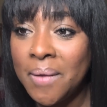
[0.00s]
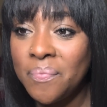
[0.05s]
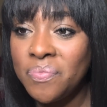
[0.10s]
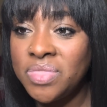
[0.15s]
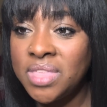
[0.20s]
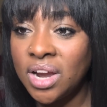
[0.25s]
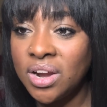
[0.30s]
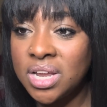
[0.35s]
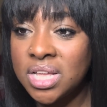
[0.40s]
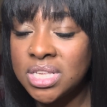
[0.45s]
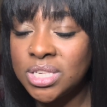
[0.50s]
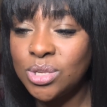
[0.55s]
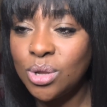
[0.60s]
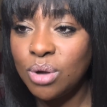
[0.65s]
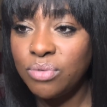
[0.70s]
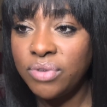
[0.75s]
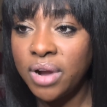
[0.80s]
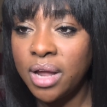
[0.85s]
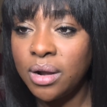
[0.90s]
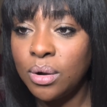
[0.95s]
There is no
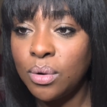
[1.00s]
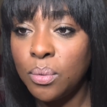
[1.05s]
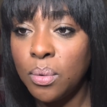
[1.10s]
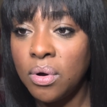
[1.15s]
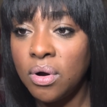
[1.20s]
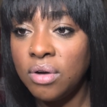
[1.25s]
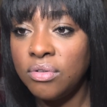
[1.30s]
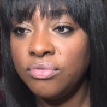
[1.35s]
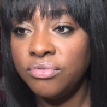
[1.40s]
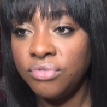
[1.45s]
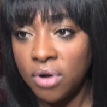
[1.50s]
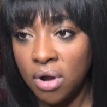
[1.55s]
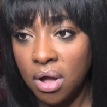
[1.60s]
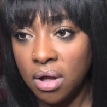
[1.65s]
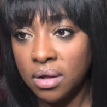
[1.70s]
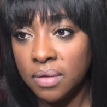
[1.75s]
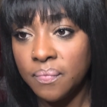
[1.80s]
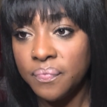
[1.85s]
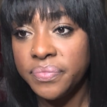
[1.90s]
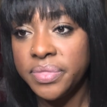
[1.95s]
right or
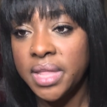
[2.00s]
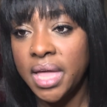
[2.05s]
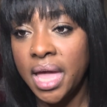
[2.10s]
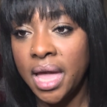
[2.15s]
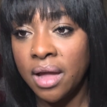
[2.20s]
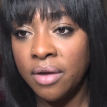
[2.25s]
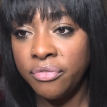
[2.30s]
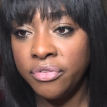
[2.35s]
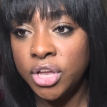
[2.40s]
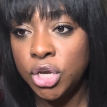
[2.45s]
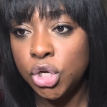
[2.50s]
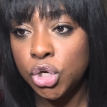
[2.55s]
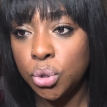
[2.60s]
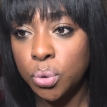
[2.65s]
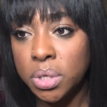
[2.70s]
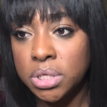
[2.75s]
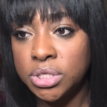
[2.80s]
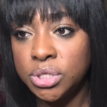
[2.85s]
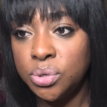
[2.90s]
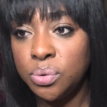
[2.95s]
wrong. Every
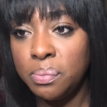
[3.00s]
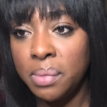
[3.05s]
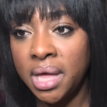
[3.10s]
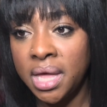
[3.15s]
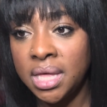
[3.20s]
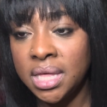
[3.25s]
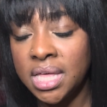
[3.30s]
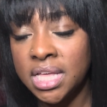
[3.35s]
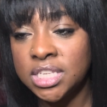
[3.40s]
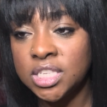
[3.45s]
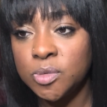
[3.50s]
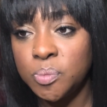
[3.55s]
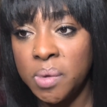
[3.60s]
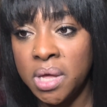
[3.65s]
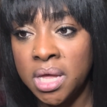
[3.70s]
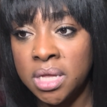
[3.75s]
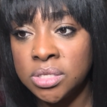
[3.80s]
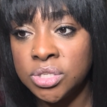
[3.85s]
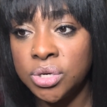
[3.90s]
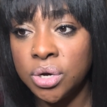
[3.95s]
choice you make
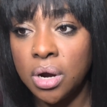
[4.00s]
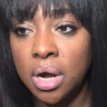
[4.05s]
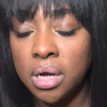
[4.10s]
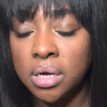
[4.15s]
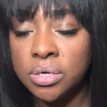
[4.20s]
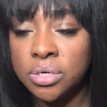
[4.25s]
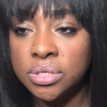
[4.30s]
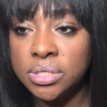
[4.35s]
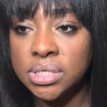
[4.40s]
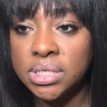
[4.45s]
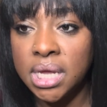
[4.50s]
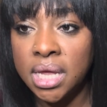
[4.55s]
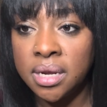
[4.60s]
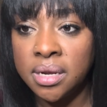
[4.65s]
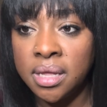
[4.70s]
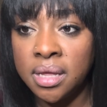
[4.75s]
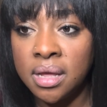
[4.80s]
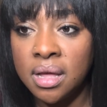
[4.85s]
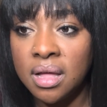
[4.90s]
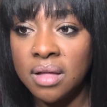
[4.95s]
expands your
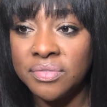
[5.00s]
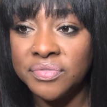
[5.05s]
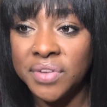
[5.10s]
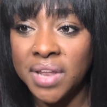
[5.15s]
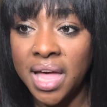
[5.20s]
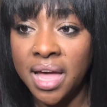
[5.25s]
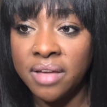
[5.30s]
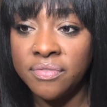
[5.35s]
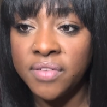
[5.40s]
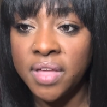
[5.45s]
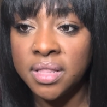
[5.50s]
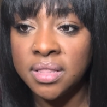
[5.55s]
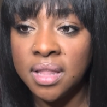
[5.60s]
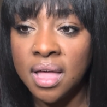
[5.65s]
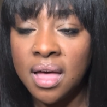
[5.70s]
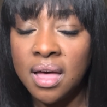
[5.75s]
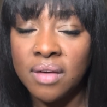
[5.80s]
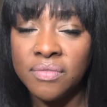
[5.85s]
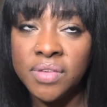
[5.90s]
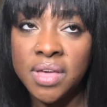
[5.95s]
understanding of life and
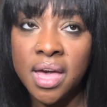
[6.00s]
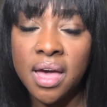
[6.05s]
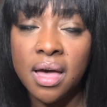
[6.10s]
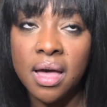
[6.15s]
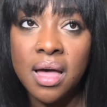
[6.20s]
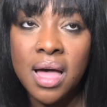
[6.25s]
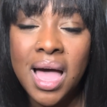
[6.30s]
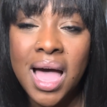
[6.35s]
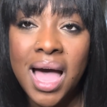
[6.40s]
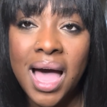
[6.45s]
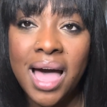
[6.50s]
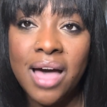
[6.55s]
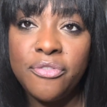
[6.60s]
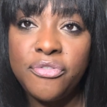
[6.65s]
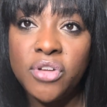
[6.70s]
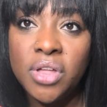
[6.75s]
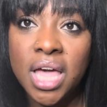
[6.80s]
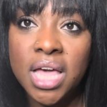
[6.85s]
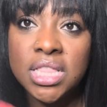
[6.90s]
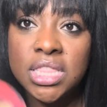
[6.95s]
love. Yeah, I
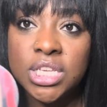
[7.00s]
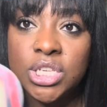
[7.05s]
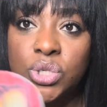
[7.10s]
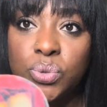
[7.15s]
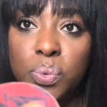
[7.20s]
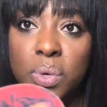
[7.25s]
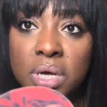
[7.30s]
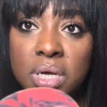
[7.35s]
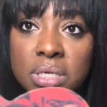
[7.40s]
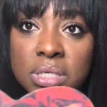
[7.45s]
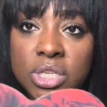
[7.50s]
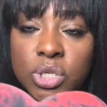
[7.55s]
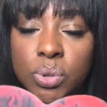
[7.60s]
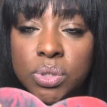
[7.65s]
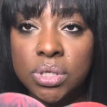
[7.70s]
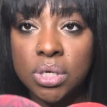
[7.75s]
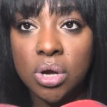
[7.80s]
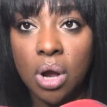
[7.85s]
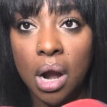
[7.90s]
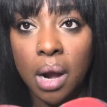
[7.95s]
feel like this
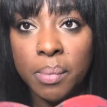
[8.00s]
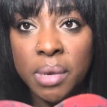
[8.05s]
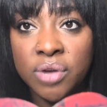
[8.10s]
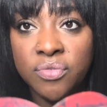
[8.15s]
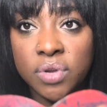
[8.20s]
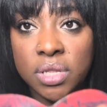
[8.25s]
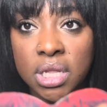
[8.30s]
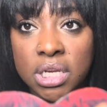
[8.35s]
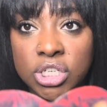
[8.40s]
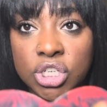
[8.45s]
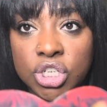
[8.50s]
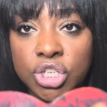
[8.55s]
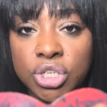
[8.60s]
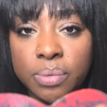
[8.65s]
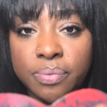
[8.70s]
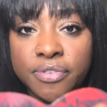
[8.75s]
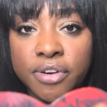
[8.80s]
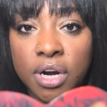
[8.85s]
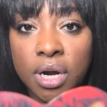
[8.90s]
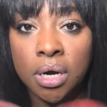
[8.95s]
was a karmic
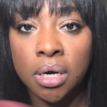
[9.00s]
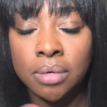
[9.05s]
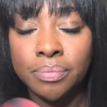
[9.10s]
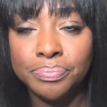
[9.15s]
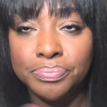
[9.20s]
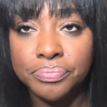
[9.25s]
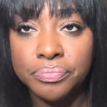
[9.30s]
relationship for her.